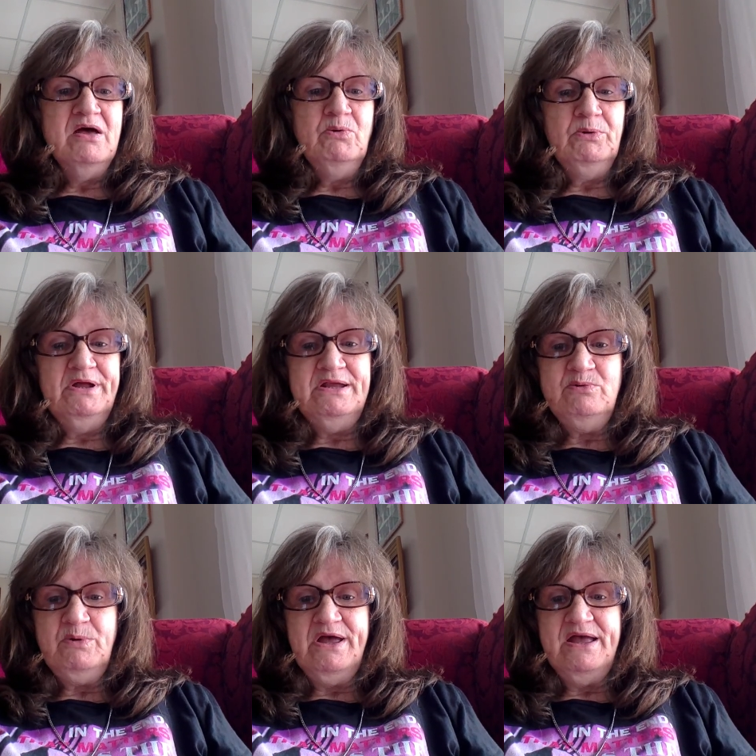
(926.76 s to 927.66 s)
Well,
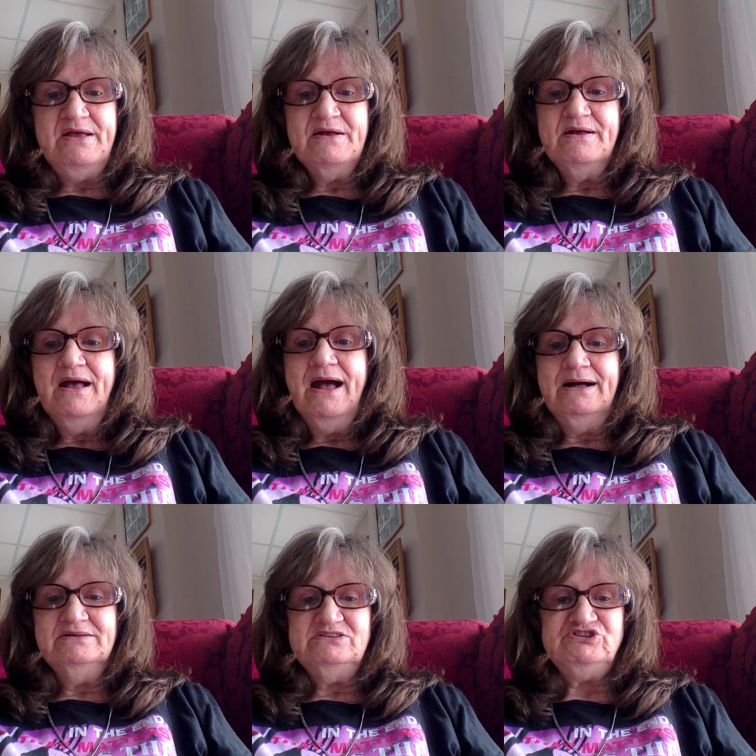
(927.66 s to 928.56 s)
anyway,
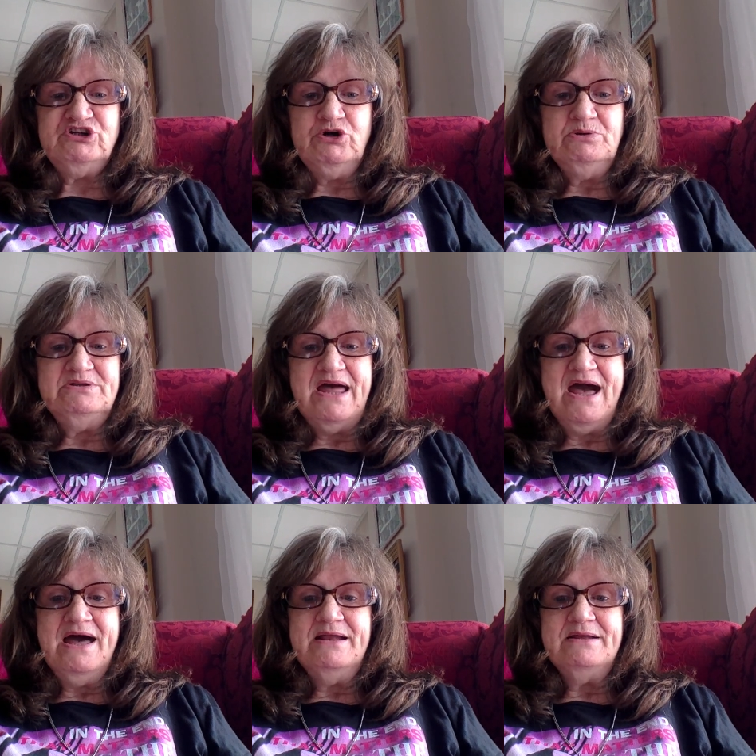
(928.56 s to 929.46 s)
I'll let you go at
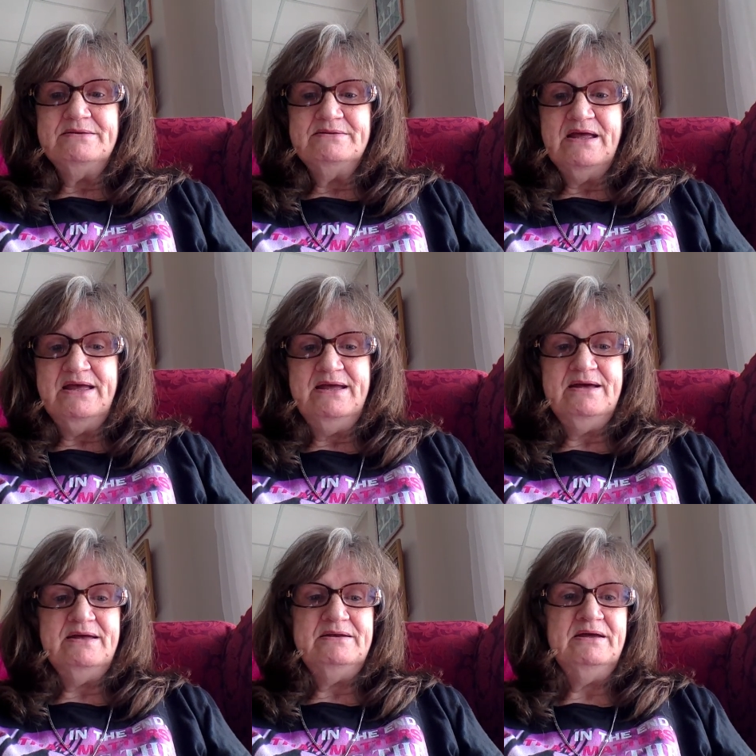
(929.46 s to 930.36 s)
that.
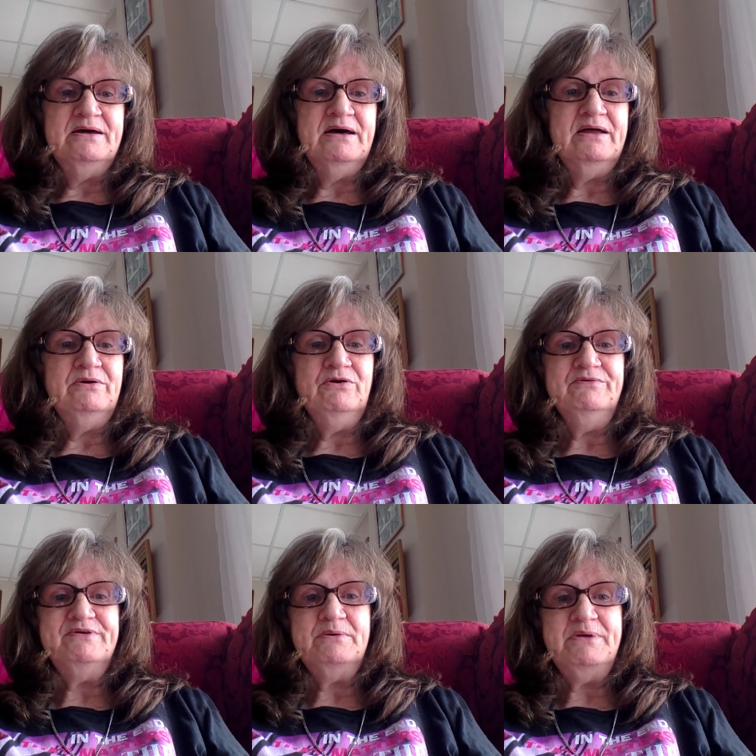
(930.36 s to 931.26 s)
And I don't know
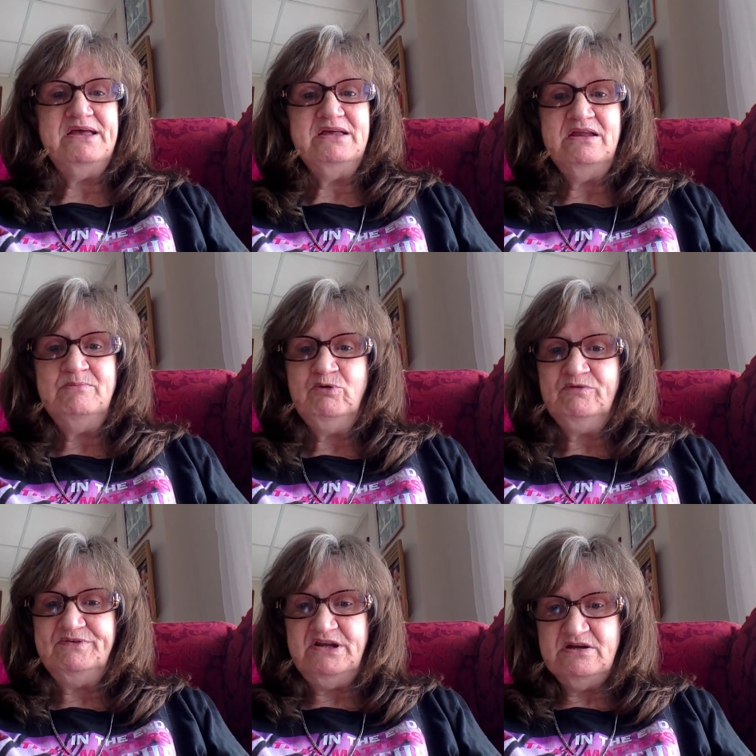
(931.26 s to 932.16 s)
if I'll make any more
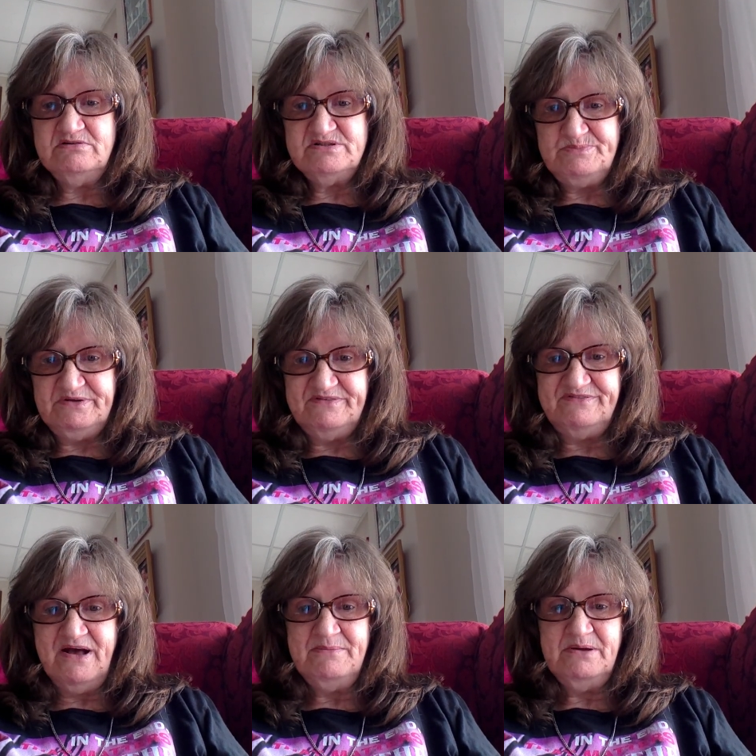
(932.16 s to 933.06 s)
videos, but if
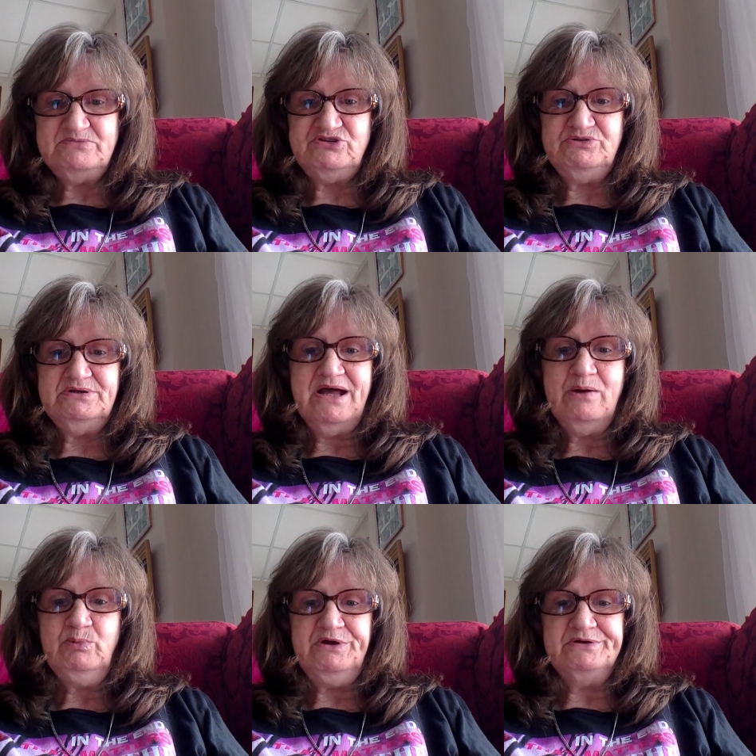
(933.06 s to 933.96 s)
I'm up to it, I
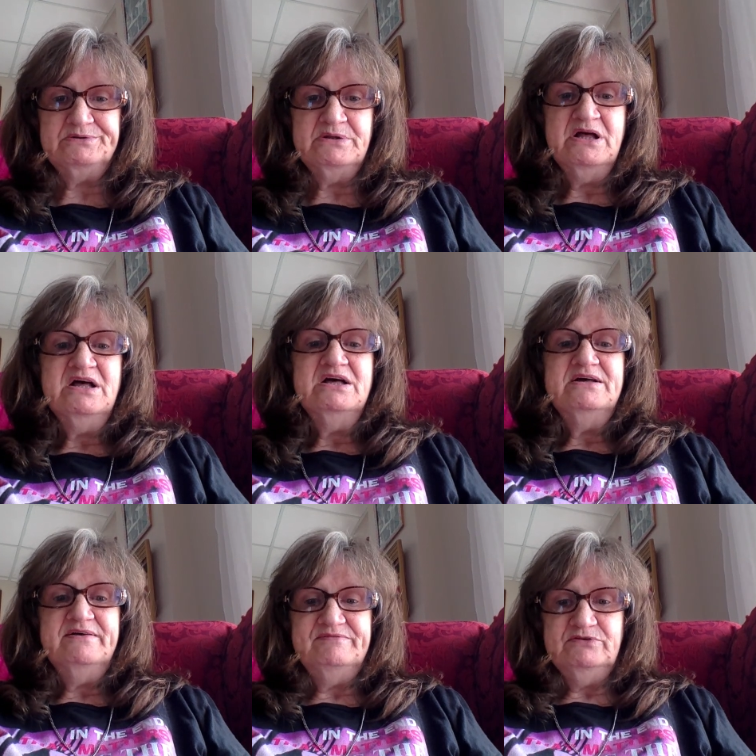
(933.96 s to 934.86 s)
will,
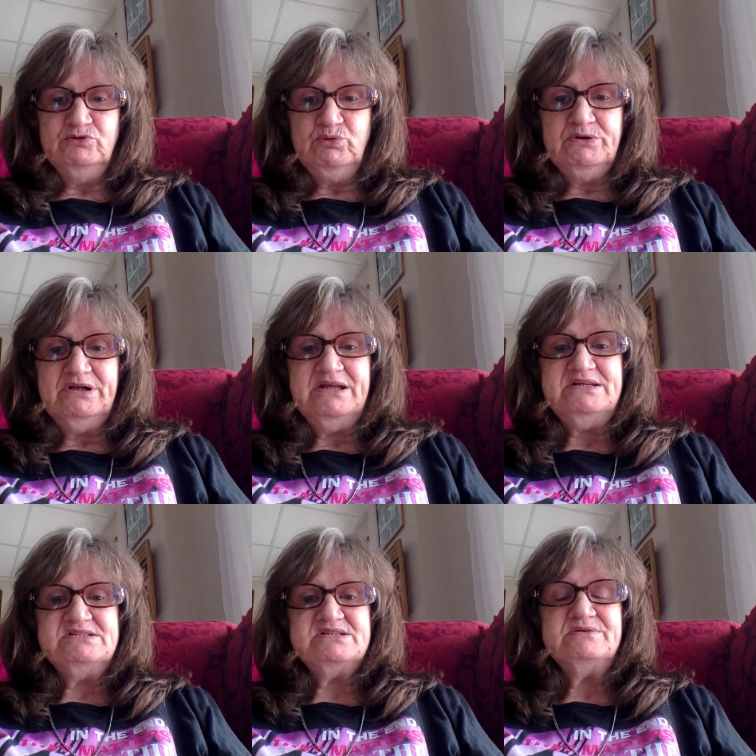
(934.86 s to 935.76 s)
if the Lord
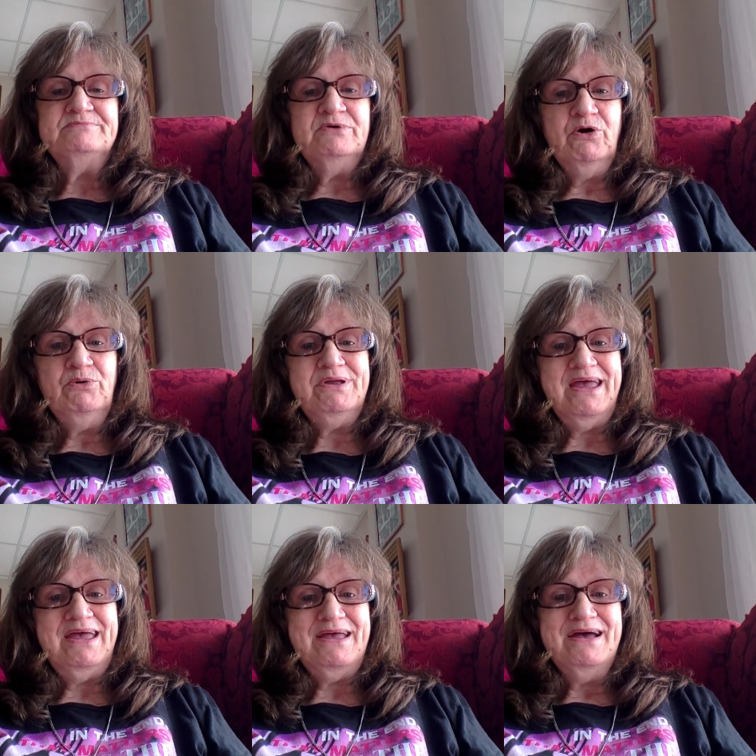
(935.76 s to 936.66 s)
leads.
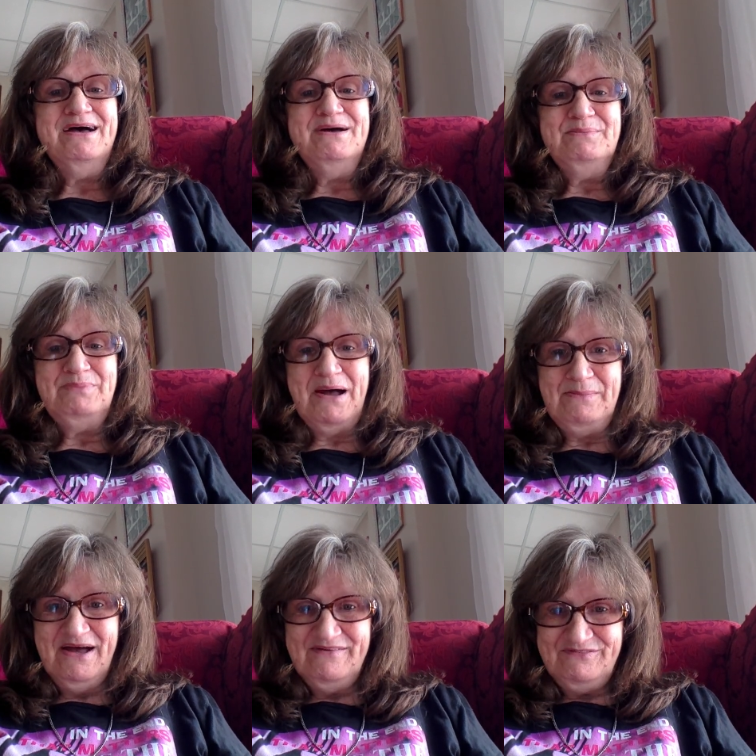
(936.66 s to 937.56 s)
Okay,
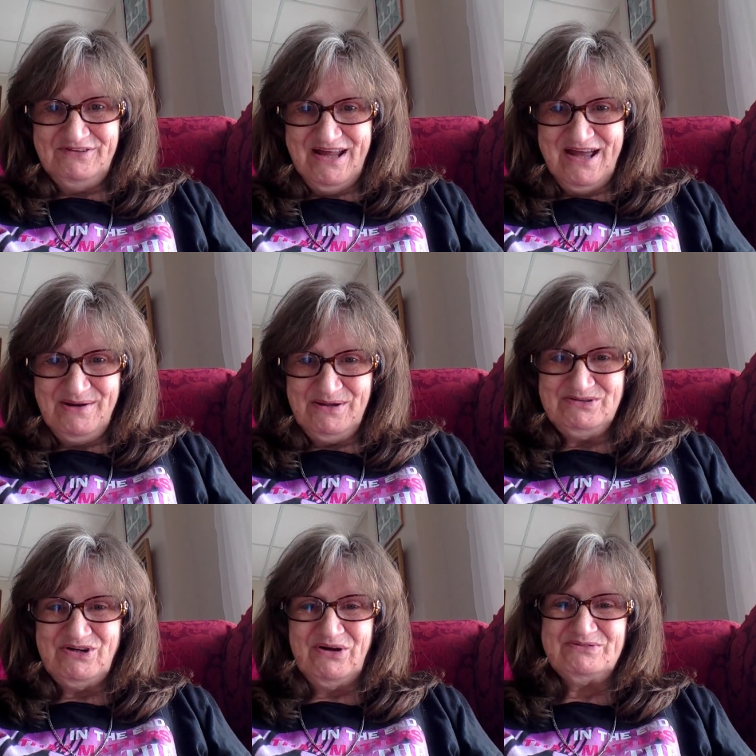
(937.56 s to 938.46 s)
bye-bye for now. I'll
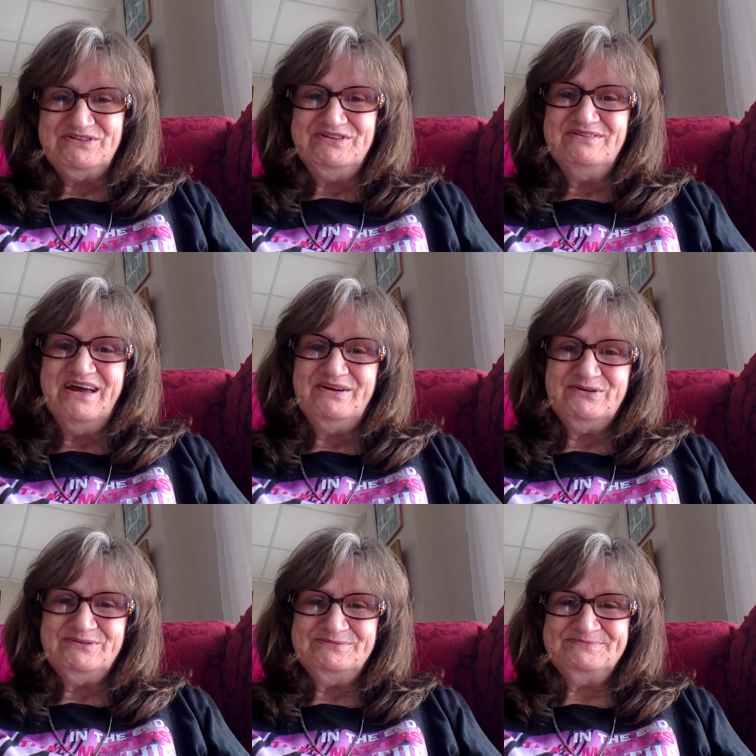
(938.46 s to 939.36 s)
talk to you
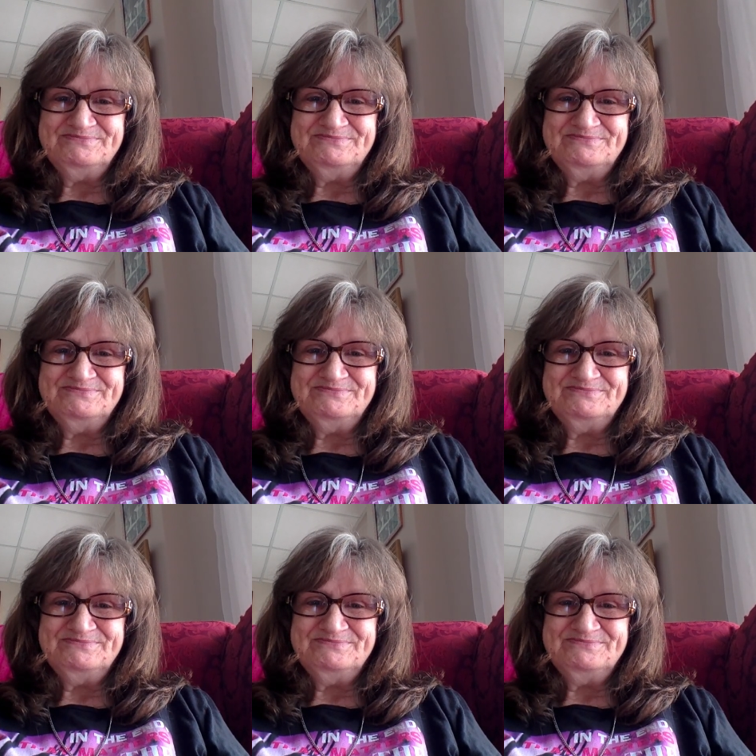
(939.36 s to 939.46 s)
later.